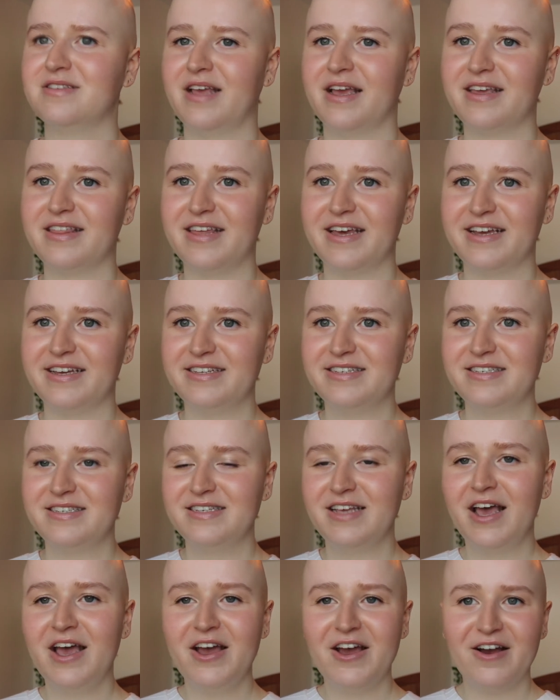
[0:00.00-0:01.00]
like
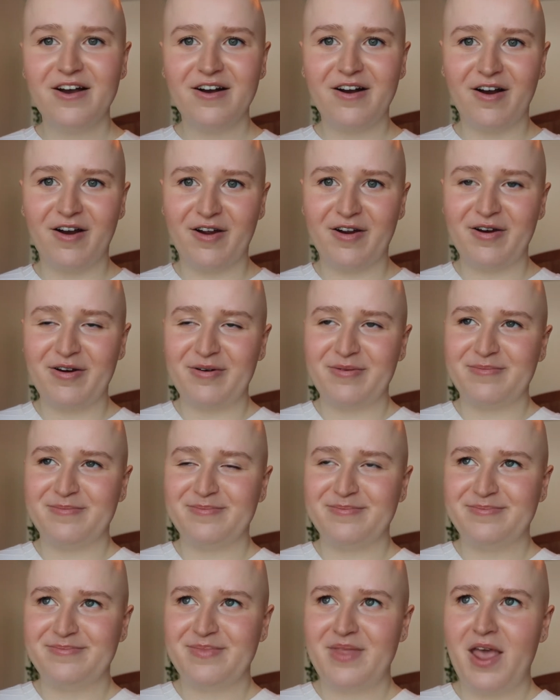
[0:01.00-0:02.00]
this are
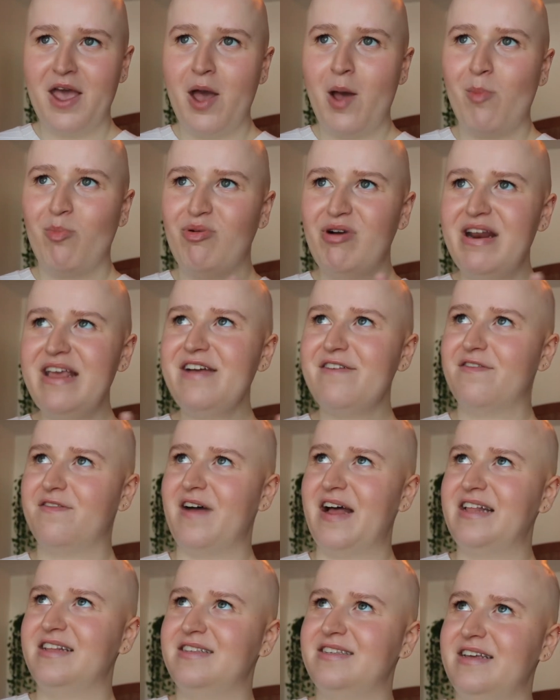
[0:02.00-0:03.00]
pretty
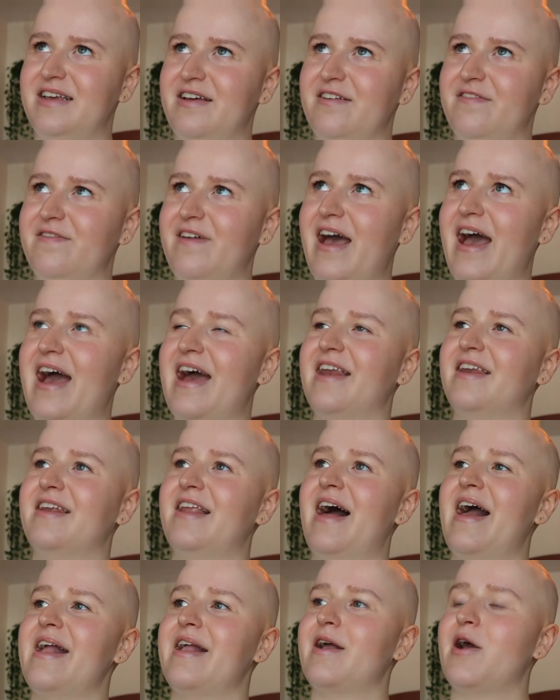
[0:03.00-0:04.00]
offensive and
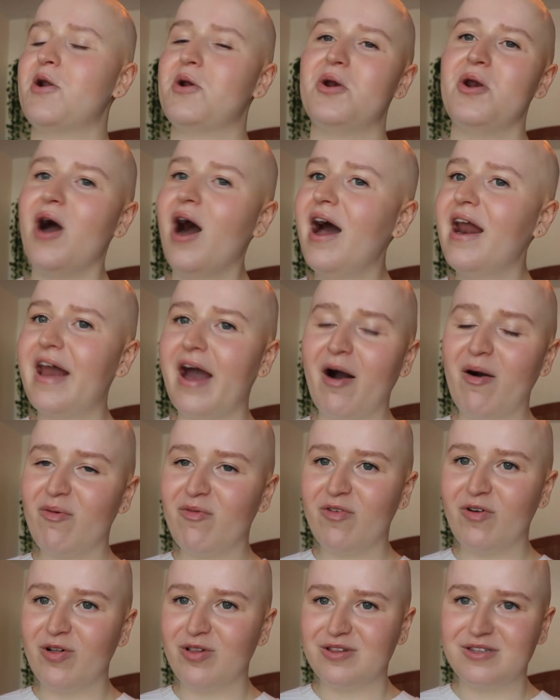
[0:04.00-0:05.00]
like not
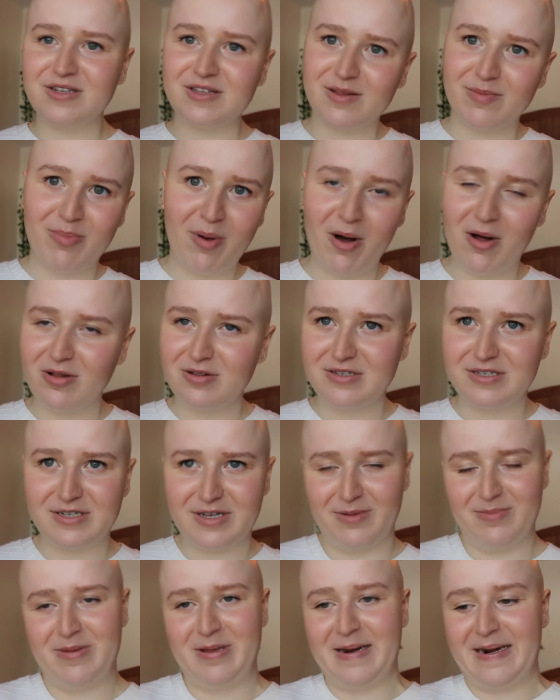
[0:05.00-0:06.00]
helpful to the bald
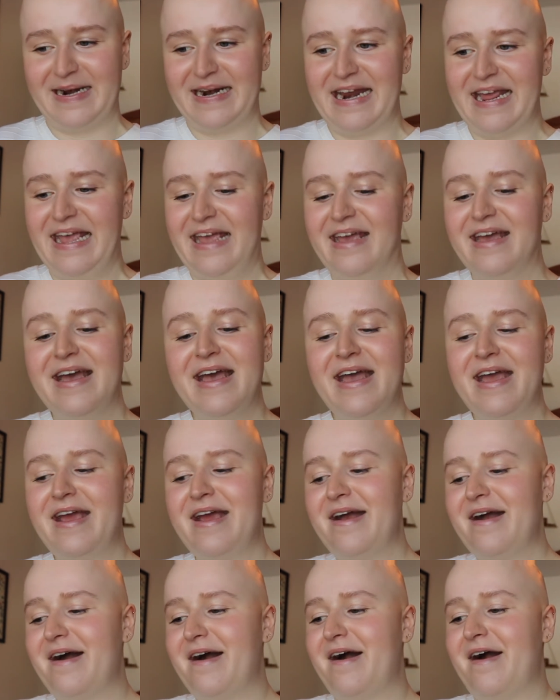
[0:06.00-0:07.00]
community.
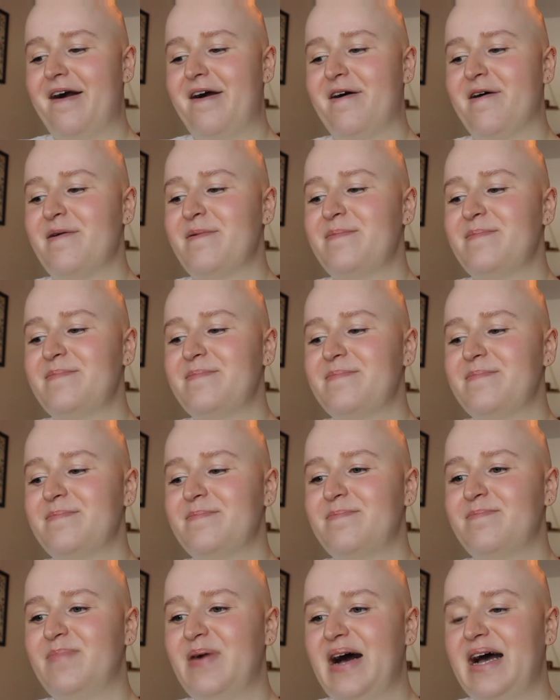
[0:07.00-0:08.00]
Um,
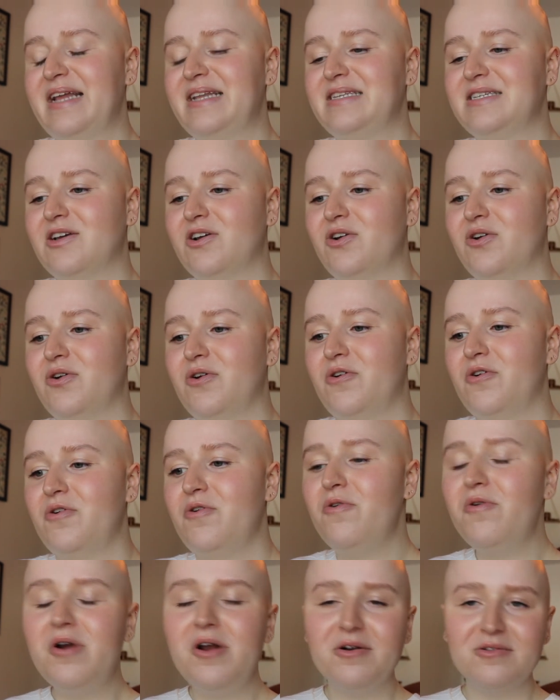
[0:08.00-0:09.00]
but
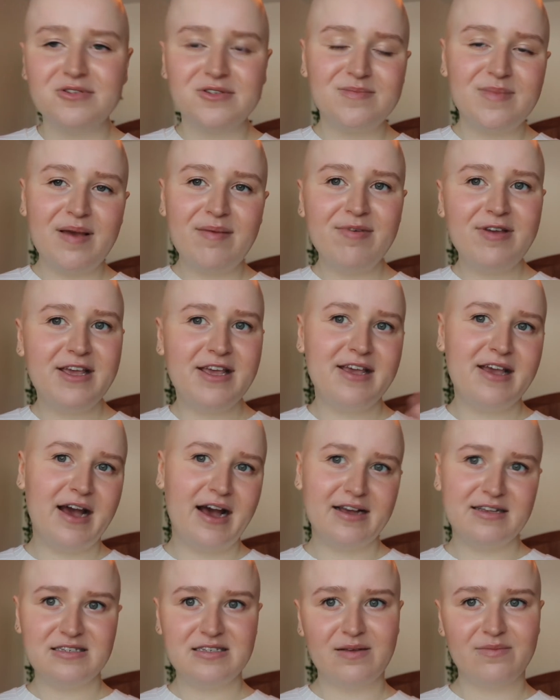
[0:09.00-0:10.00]
who knows, maybe he
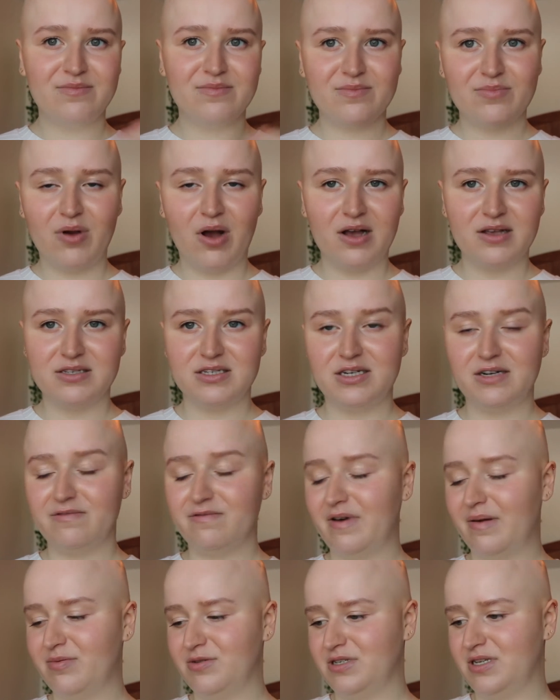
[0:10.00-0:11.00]
has some positive
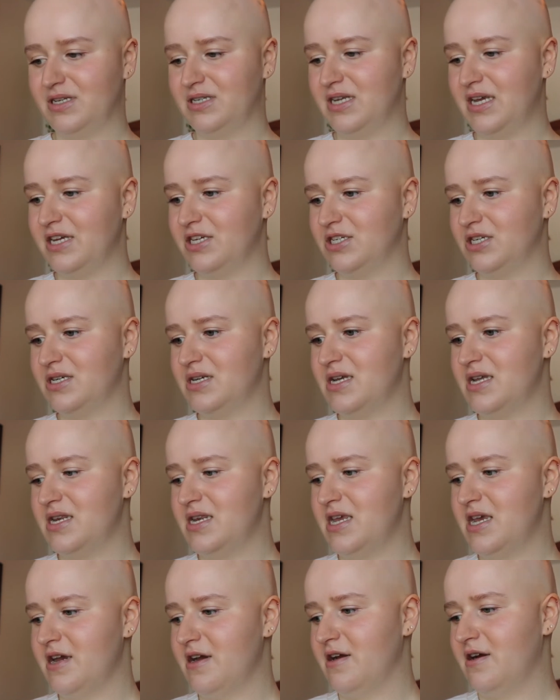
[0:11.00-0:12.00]
representation in
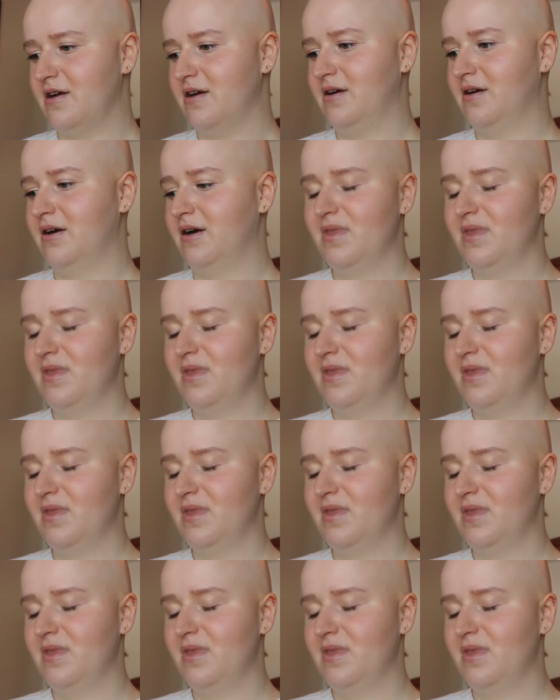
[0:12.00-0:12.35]
here.